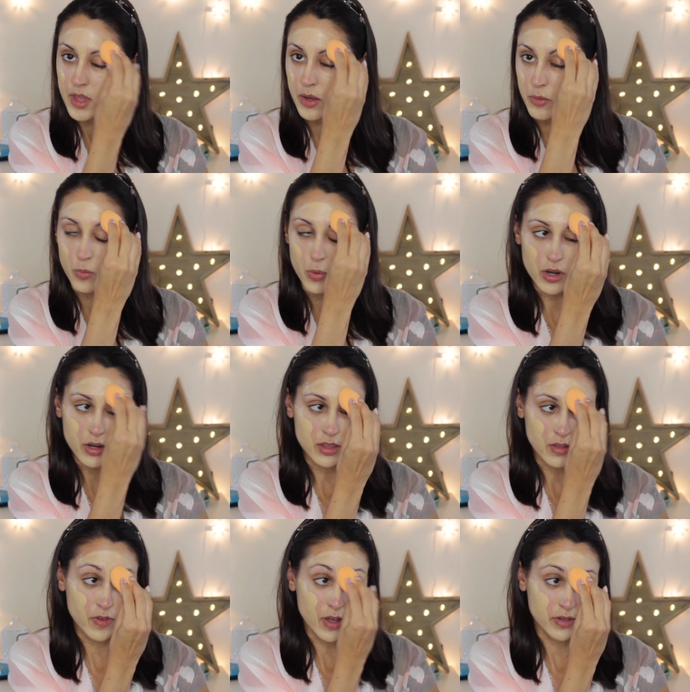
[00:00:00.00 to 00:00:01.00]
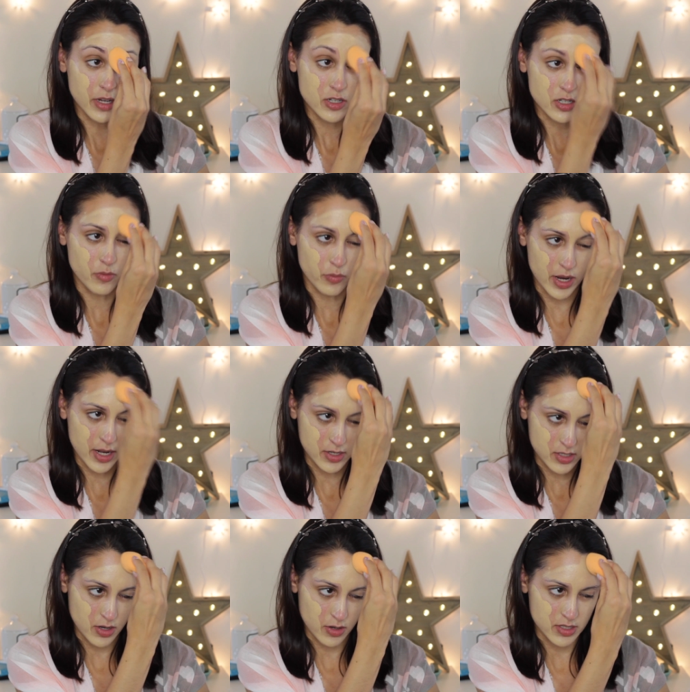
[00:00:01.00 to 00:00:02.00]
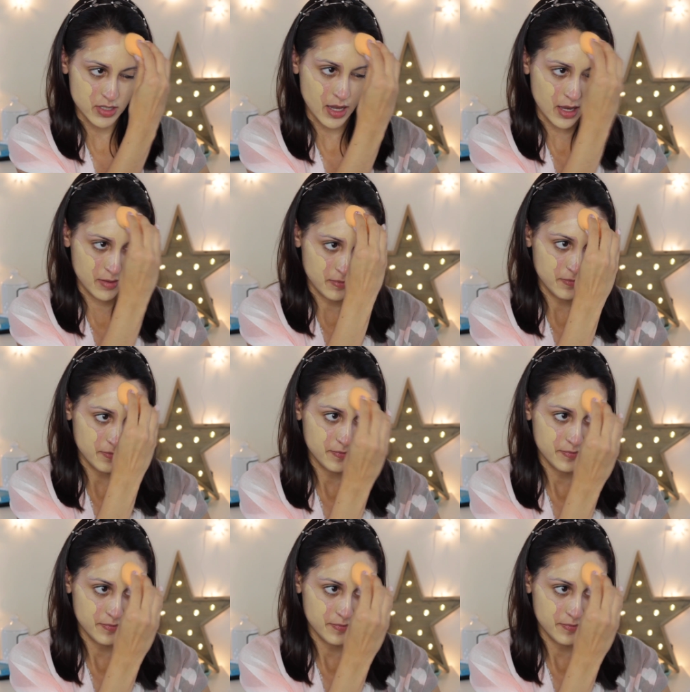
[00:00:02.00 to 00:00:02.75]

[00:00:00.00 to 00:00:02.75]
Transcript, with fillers: and work the foundation right into your skin.